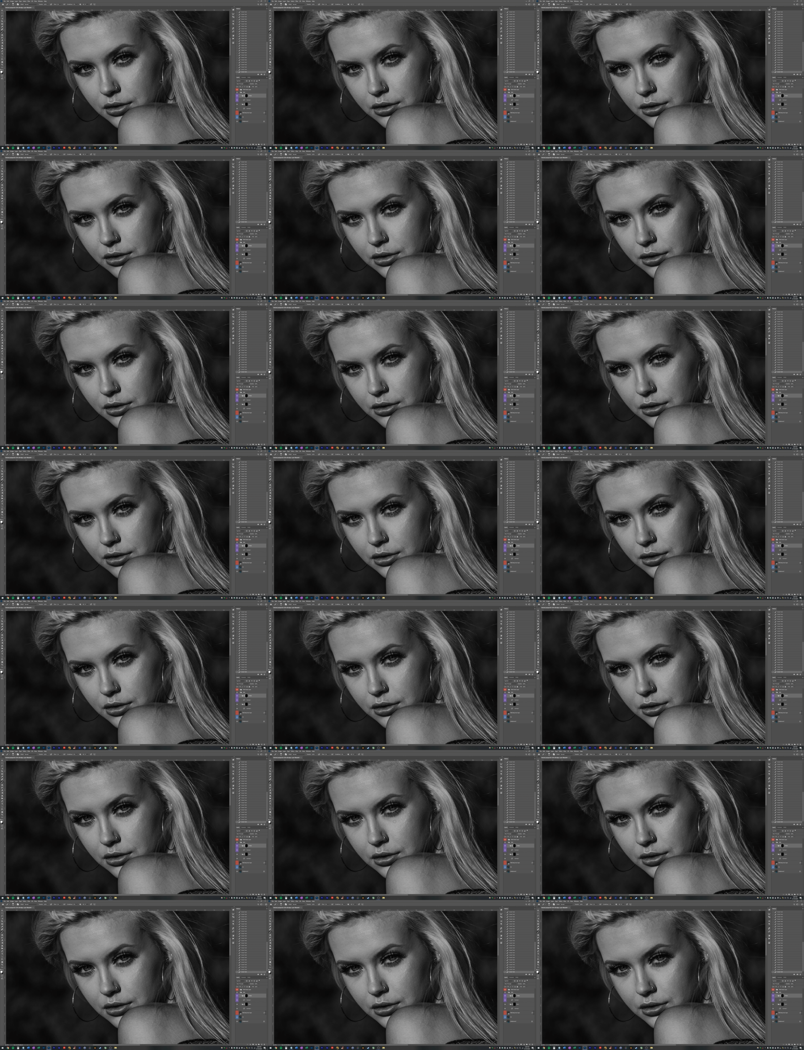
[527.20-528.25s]

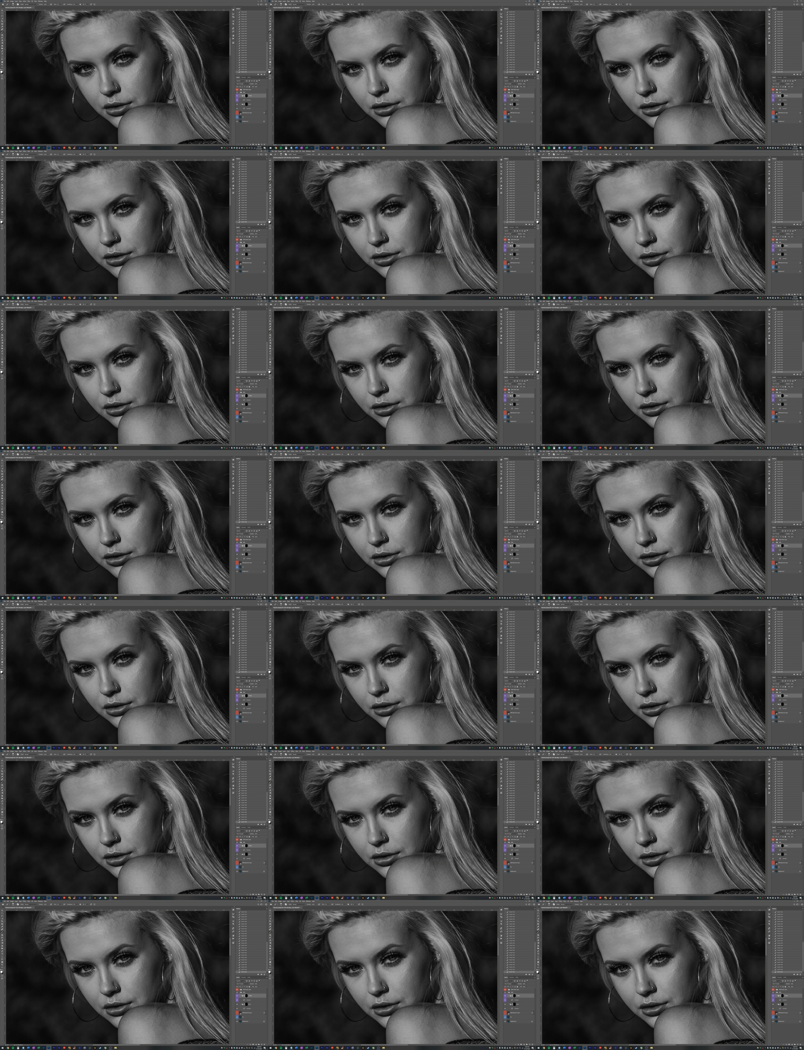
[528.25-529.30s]

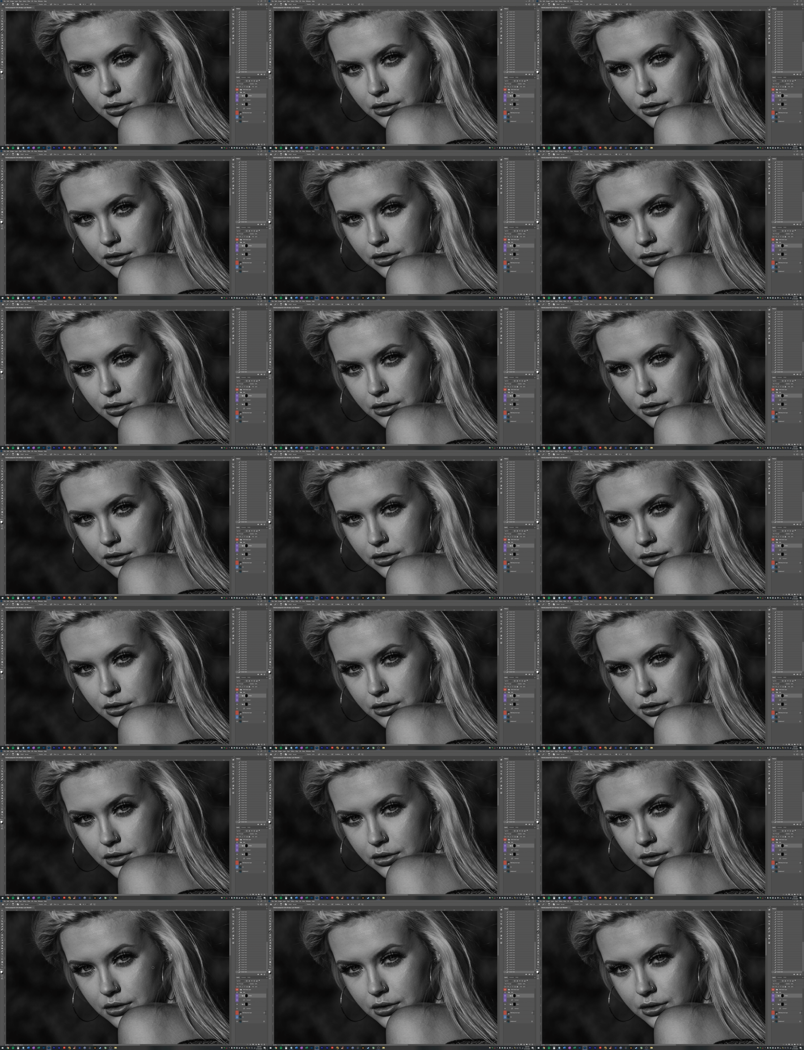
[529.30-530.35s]

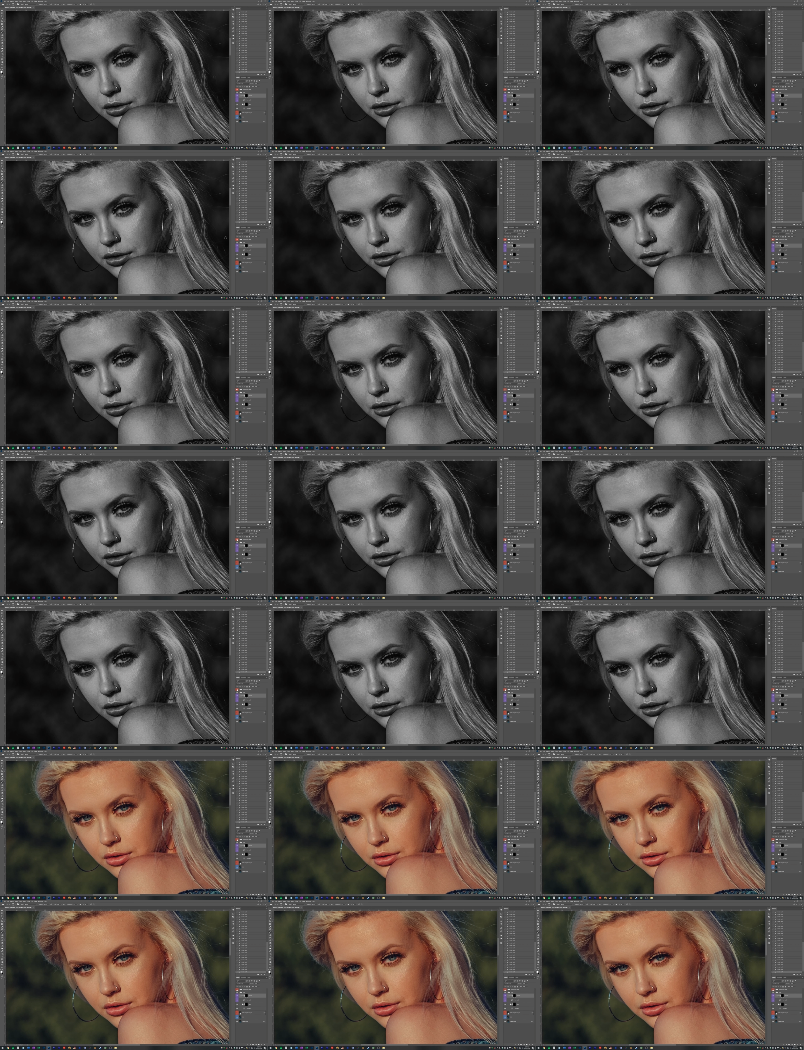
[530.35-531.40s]

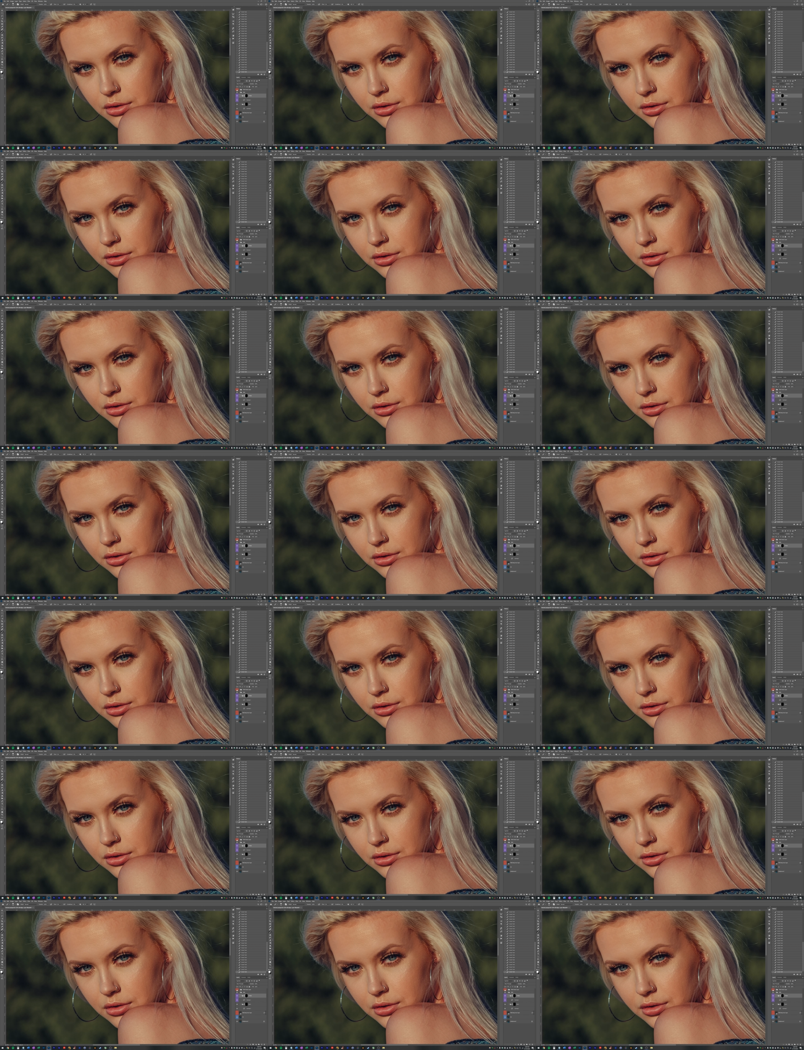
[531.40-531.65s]
No one is speaking in this clip.